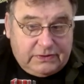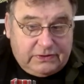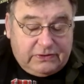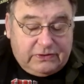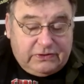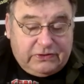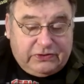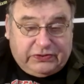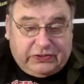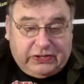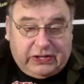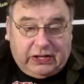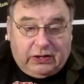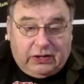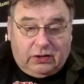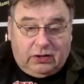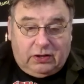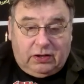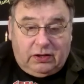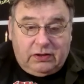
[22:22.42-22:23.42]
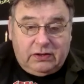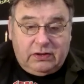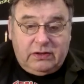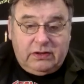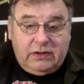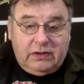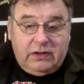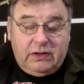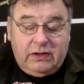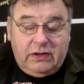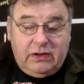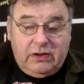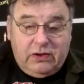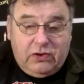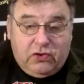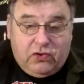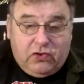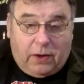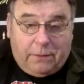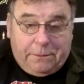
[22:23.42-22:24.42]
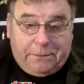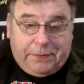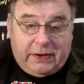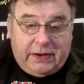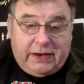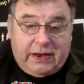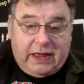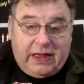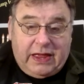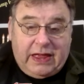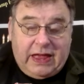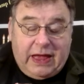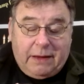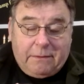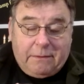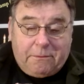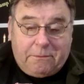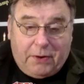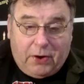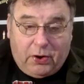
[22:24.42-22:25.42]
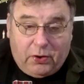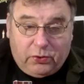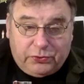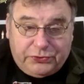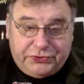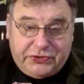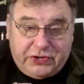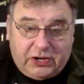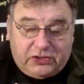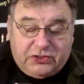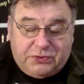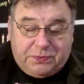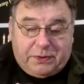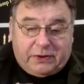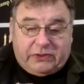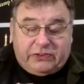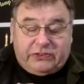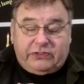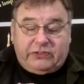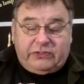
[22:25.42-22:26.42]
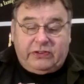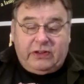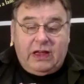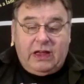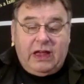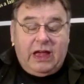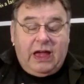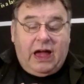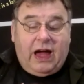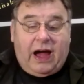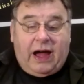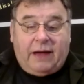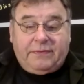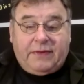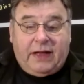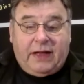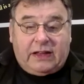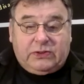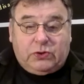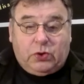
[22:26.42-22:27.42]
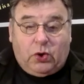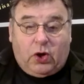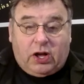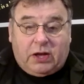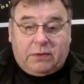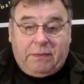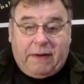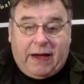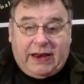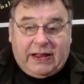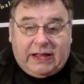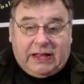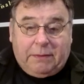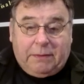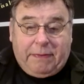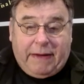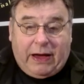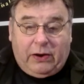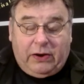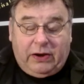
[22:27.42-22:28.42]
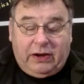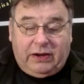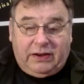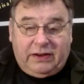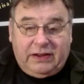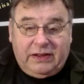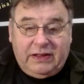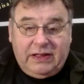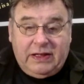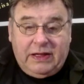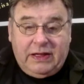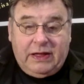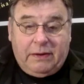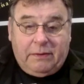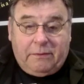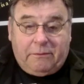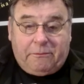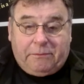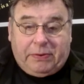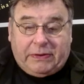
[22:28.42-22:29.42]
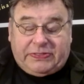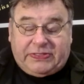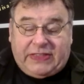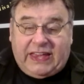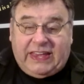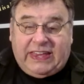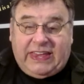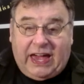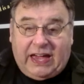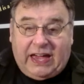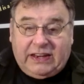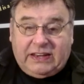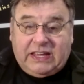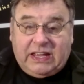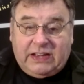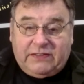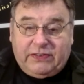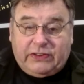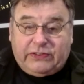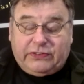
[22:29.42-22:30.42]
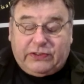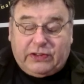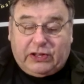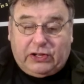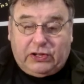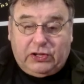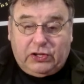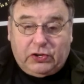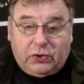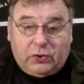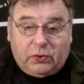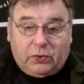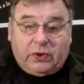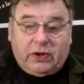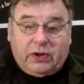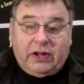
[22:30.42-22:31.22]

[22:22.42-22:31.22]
seal, trumpet, and bowl judgments. I'm not dogmatic about it, but they can give us a clue